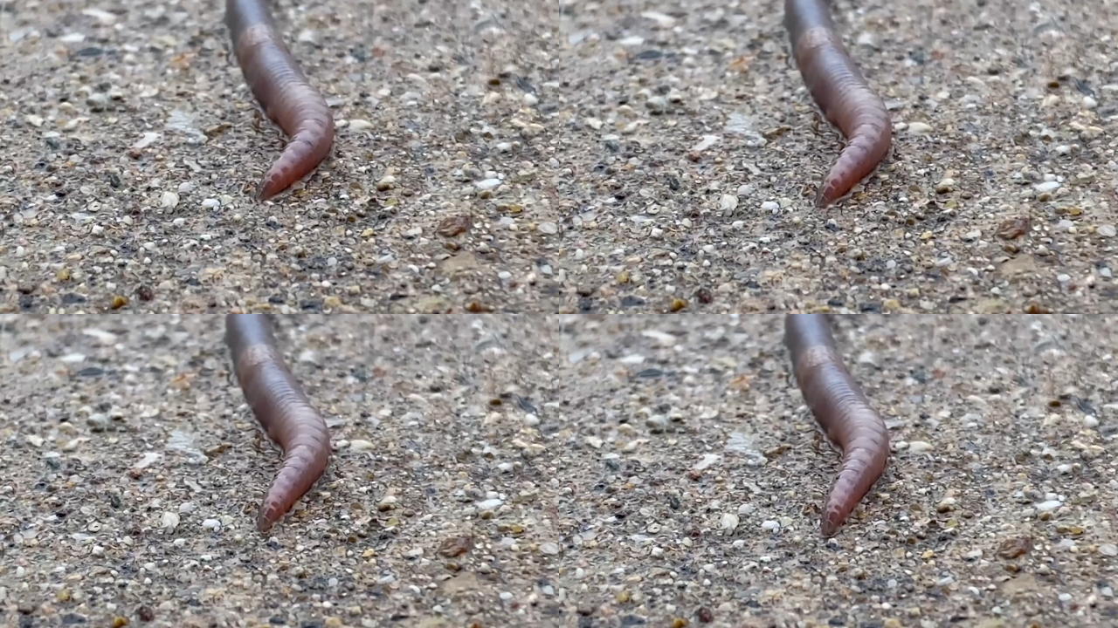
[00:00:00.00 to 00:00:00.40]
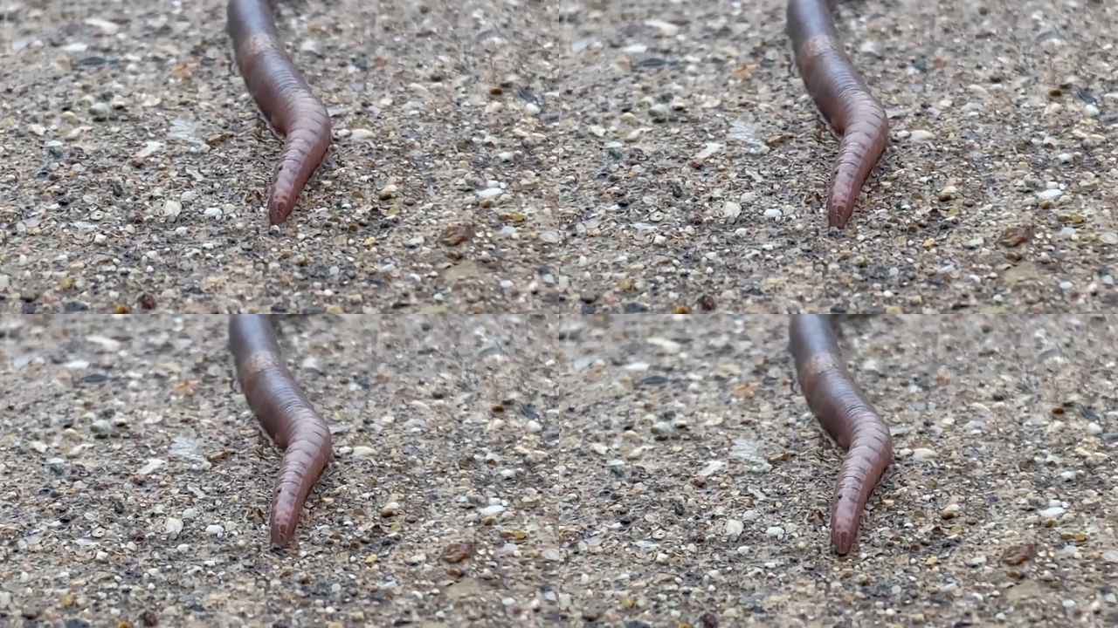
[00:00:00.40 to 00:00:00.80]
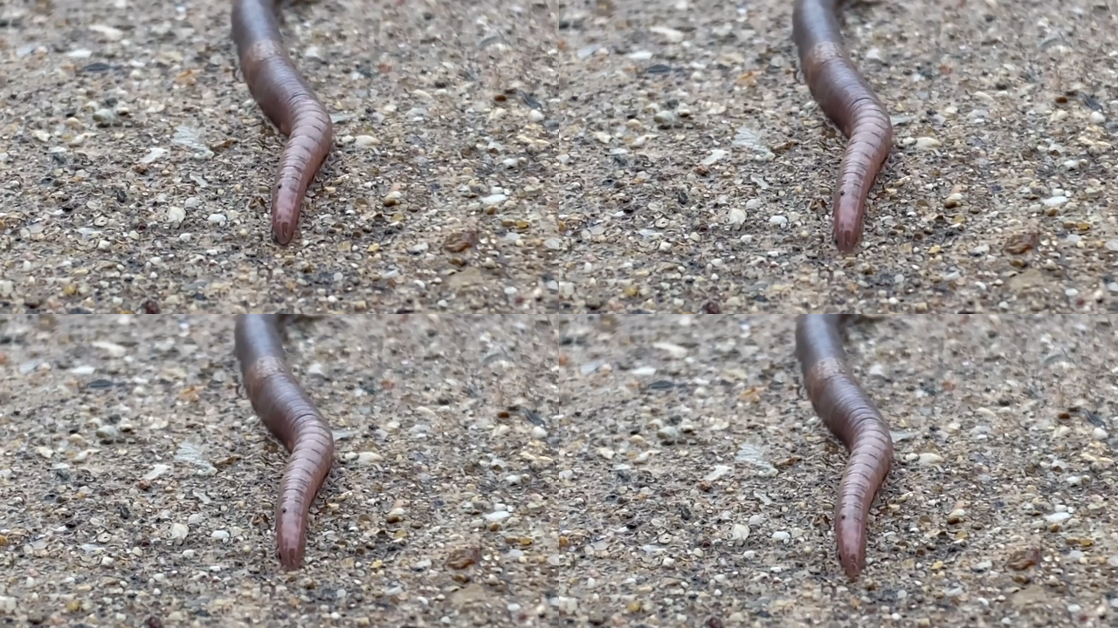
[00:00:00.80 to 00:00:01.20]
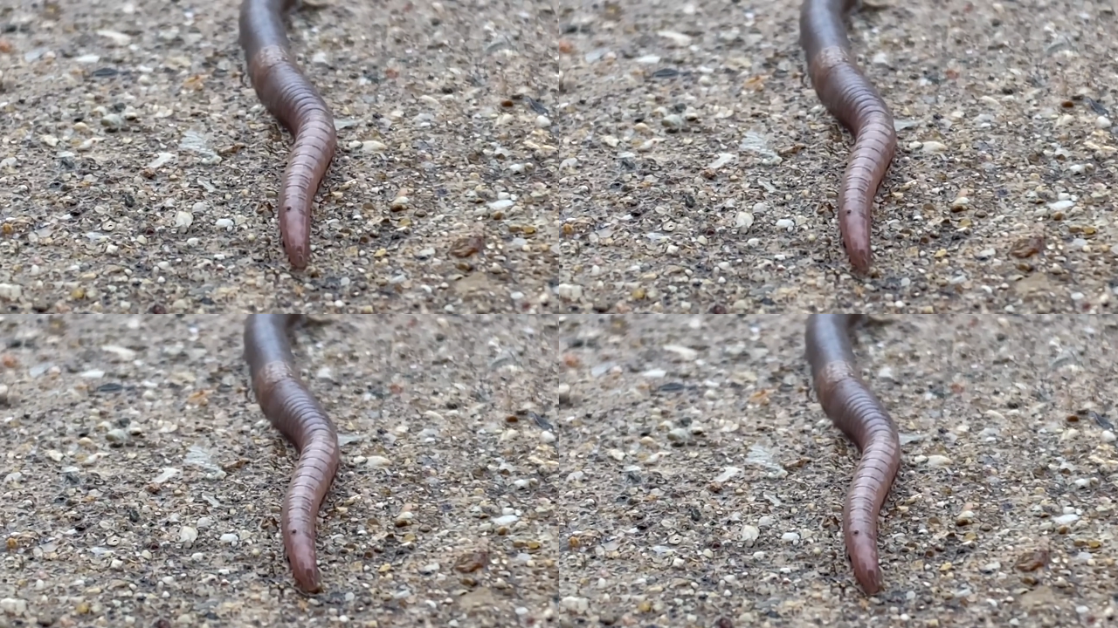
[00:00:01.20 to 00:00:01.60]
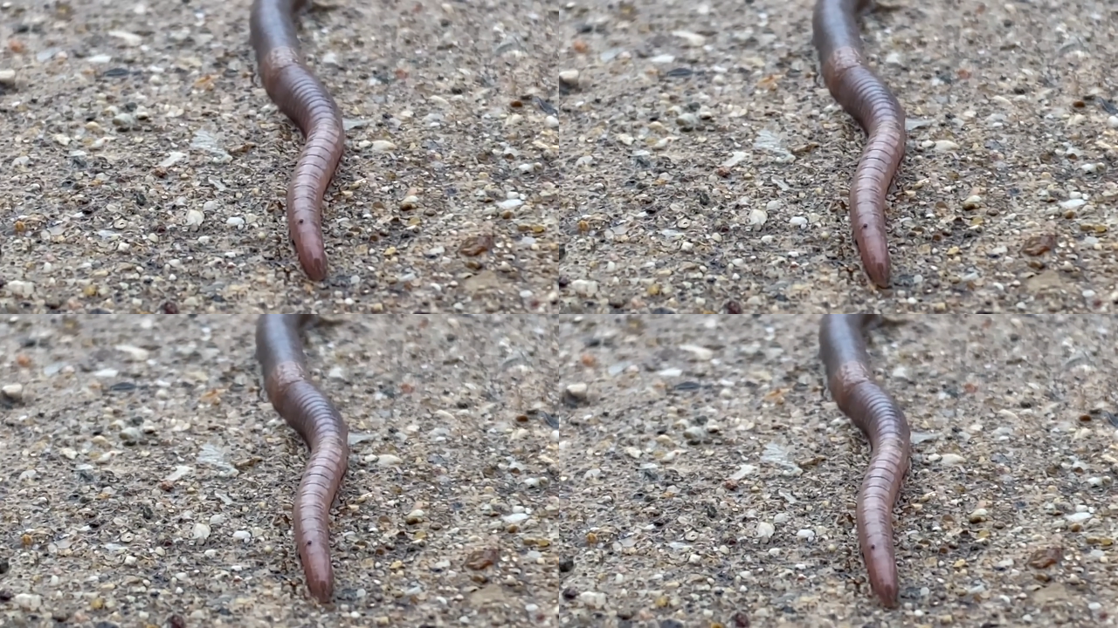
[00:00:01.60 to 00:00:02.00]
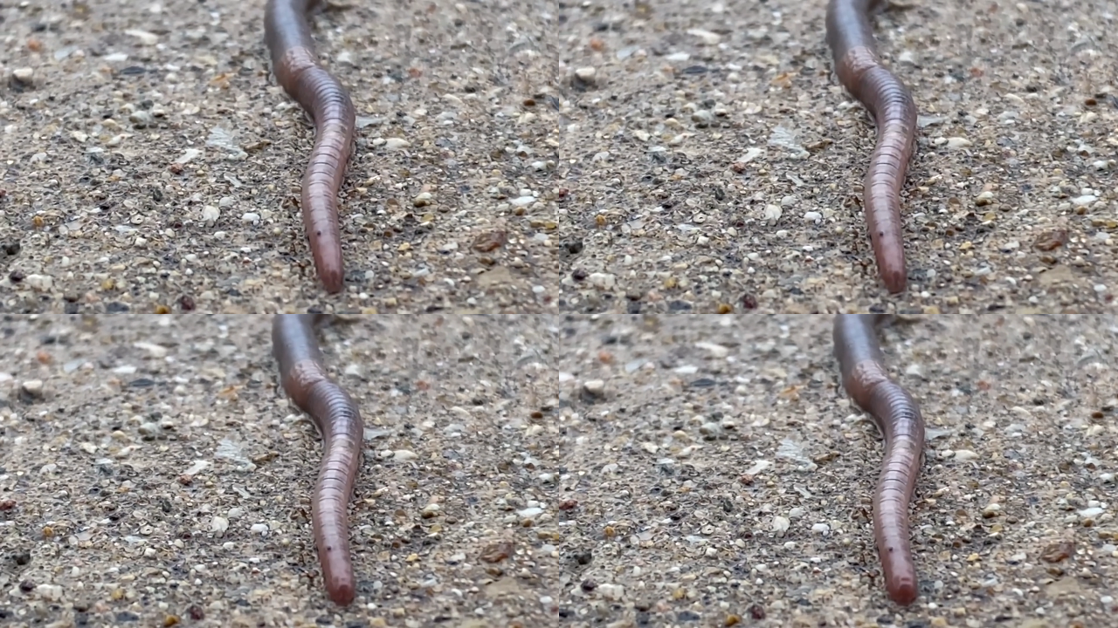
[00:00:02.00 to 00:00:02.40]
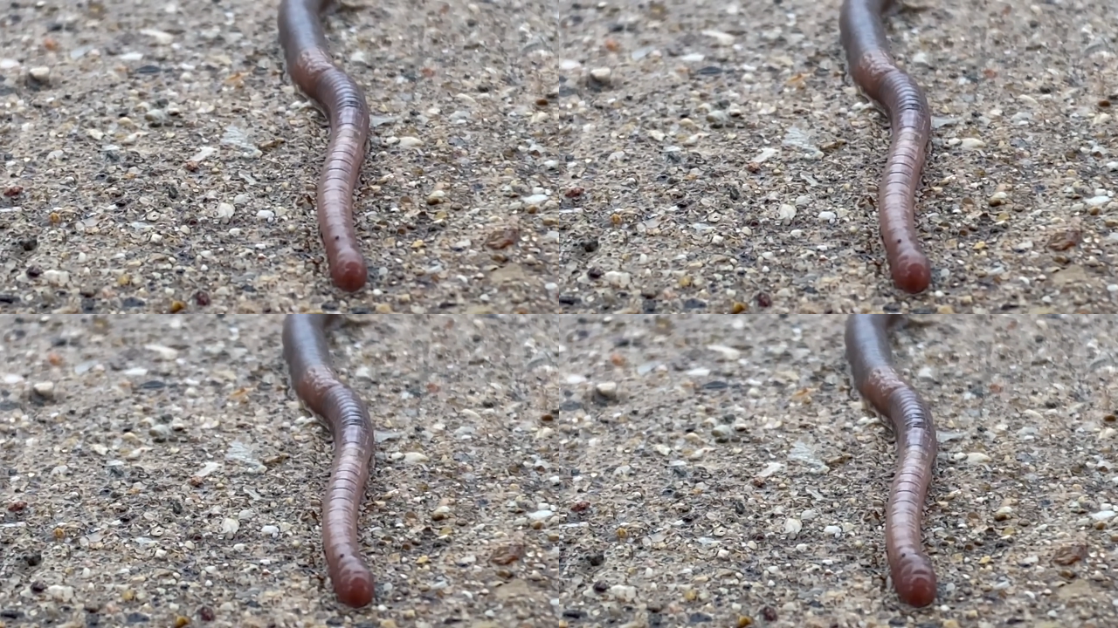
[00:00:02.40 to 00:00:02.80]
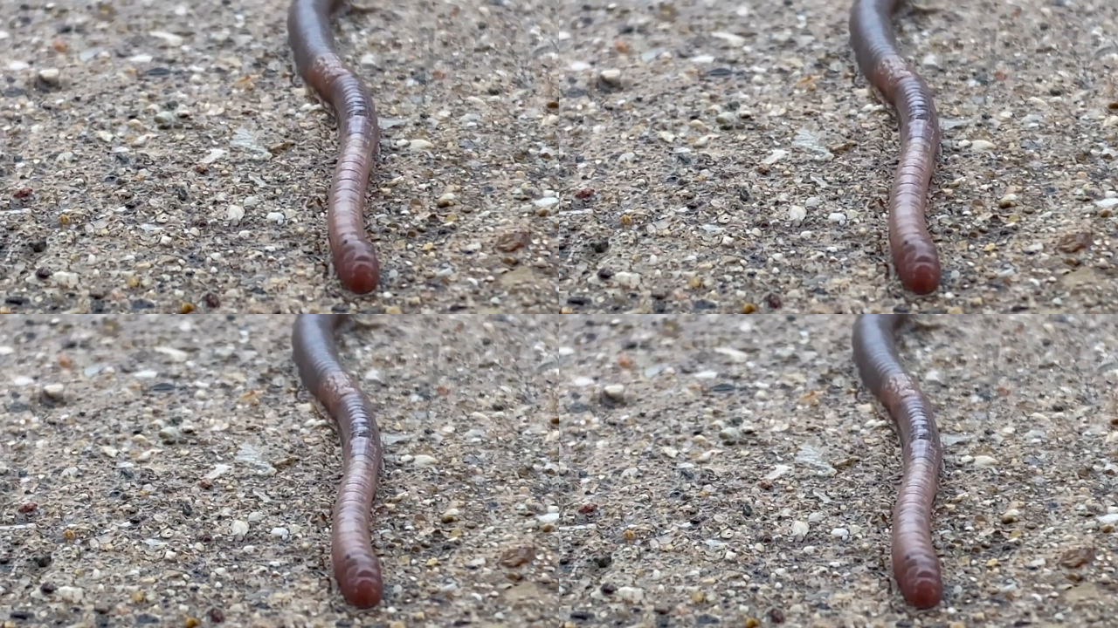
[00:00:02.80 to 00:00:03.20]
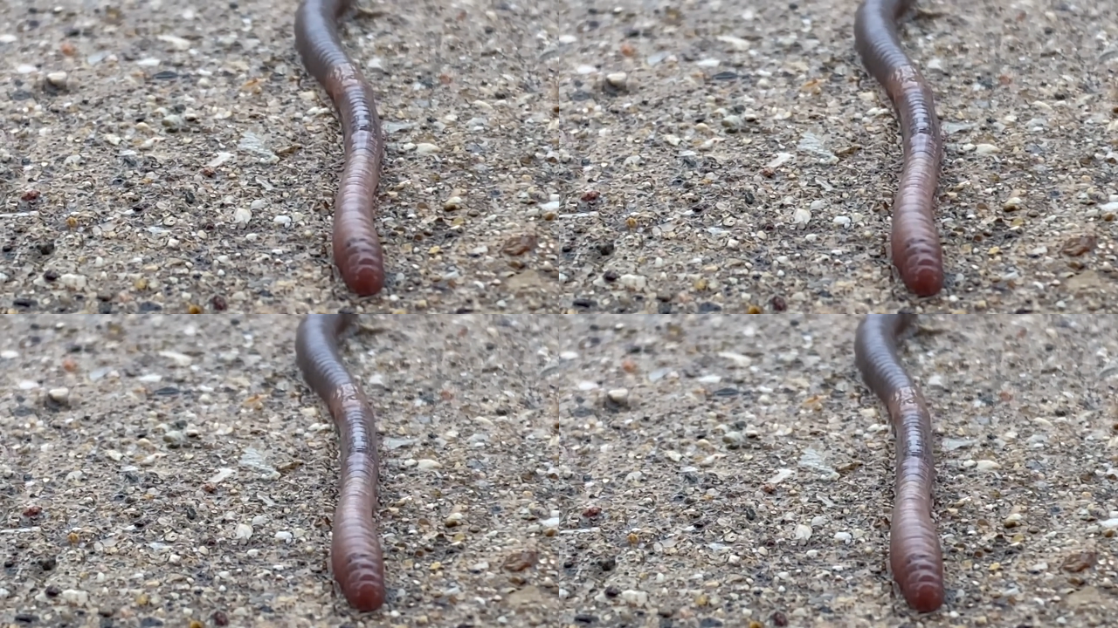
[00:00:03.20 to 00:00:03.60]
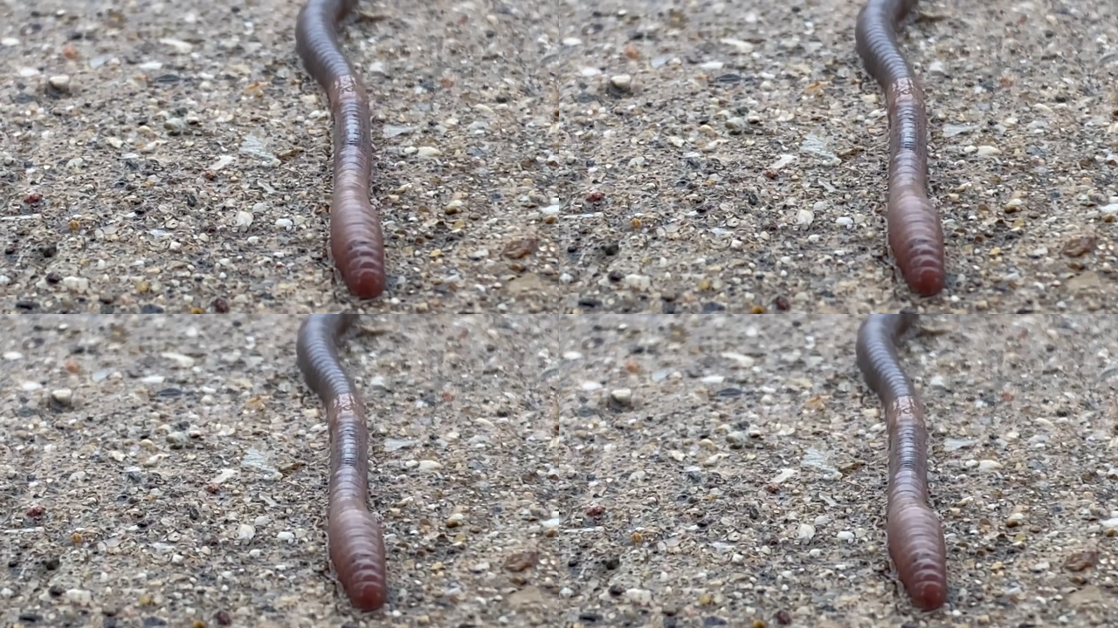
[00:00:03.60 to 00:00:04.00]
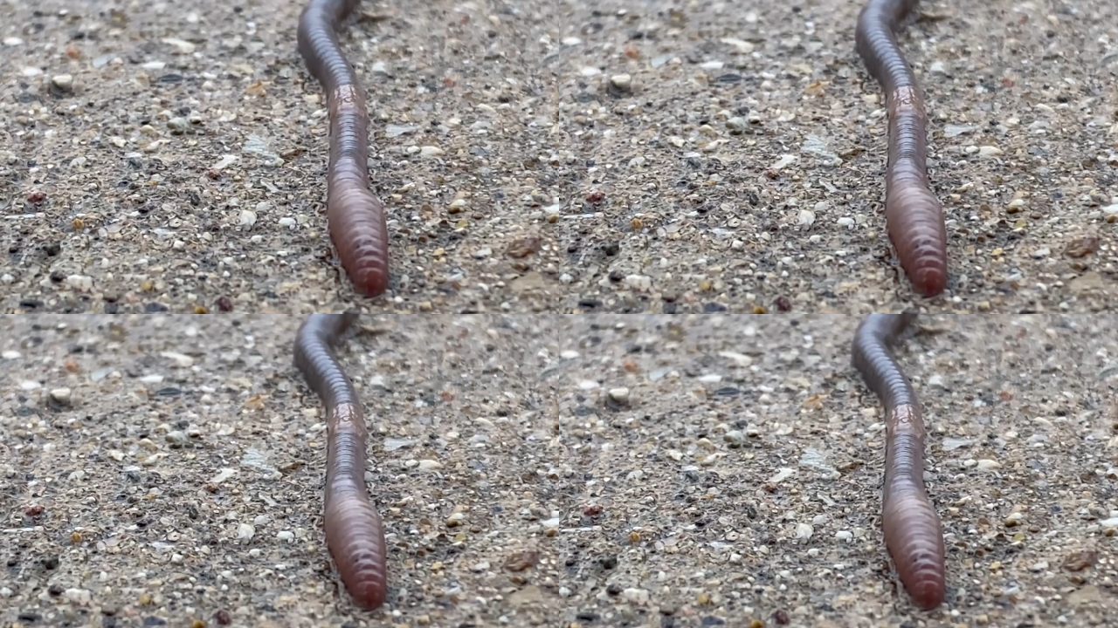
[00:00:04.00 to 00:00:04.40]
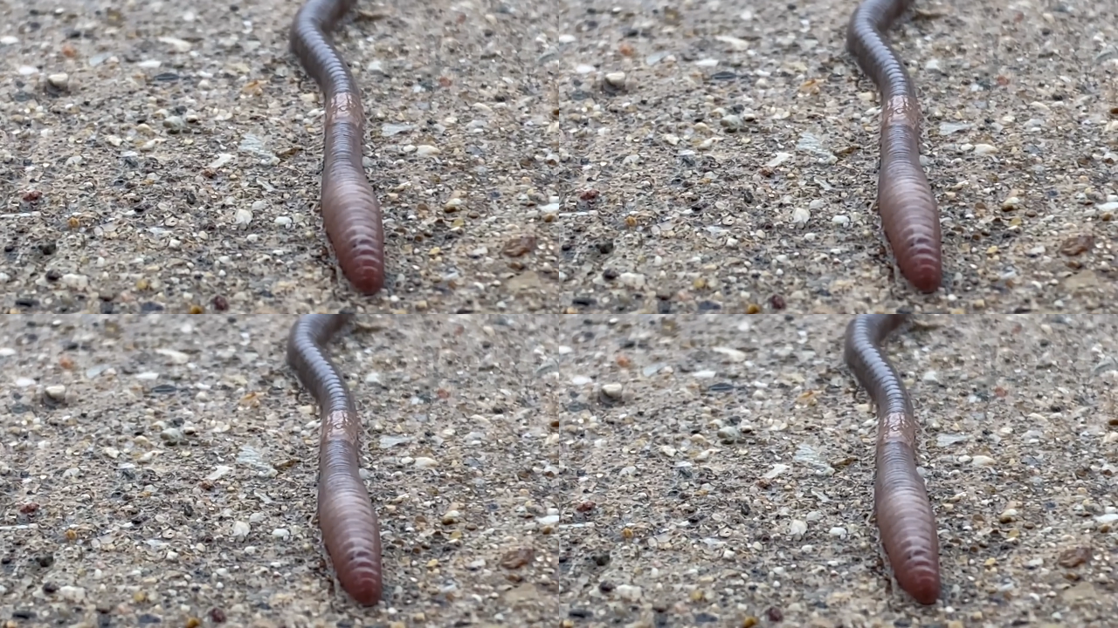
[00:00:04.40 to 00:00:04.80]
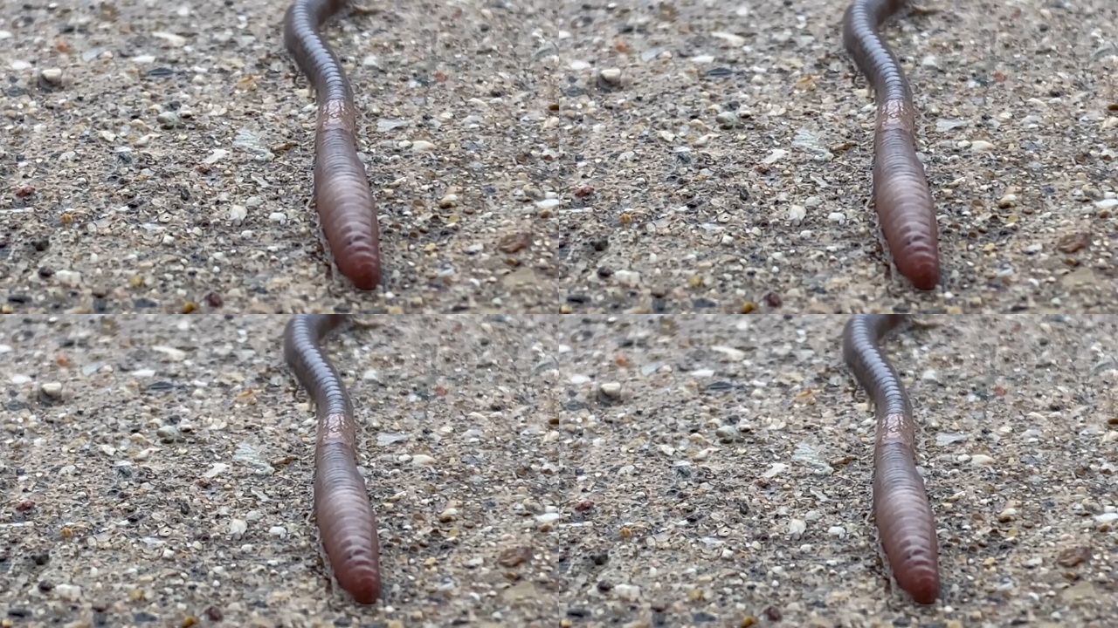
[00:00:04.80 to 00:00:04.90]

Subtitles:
[unreadable: no face in view]